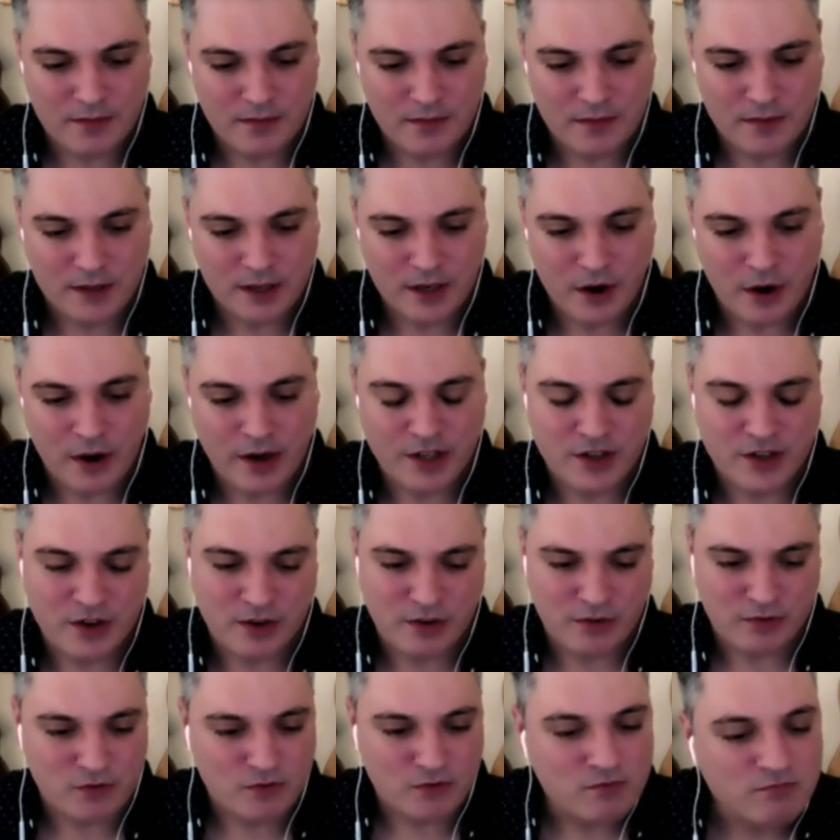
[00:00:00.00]
you know, I'm
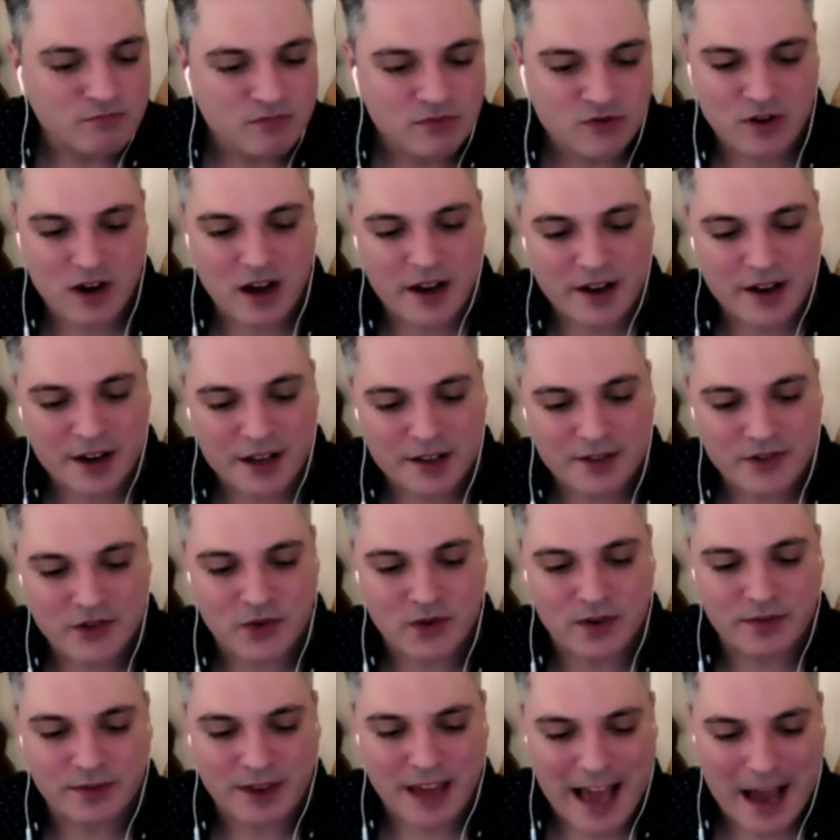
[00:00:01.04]
trying to
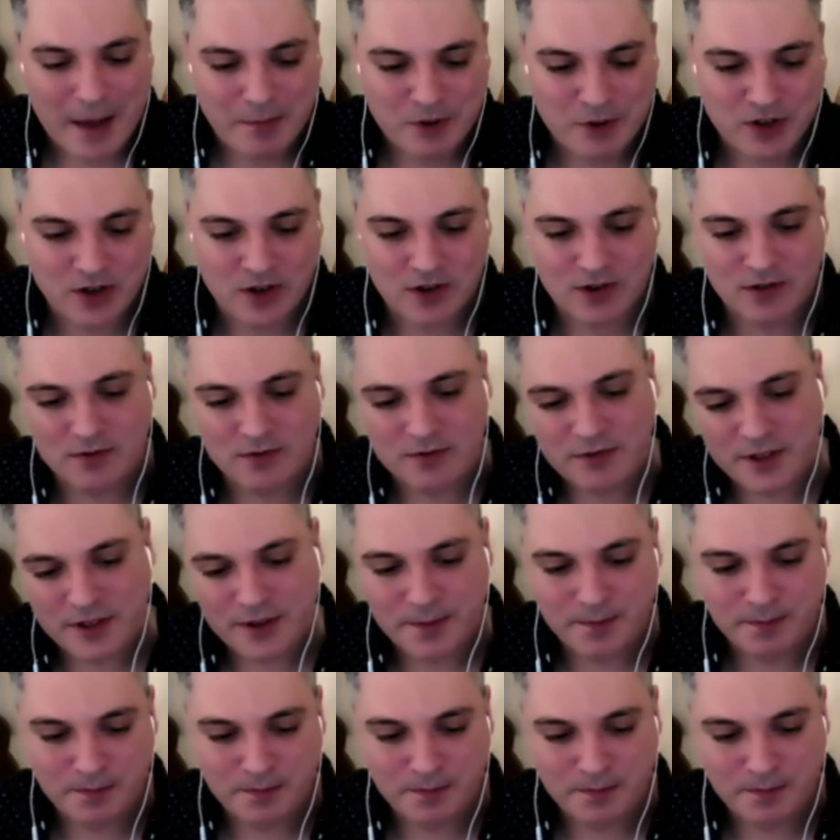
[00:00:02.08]
sort of capture the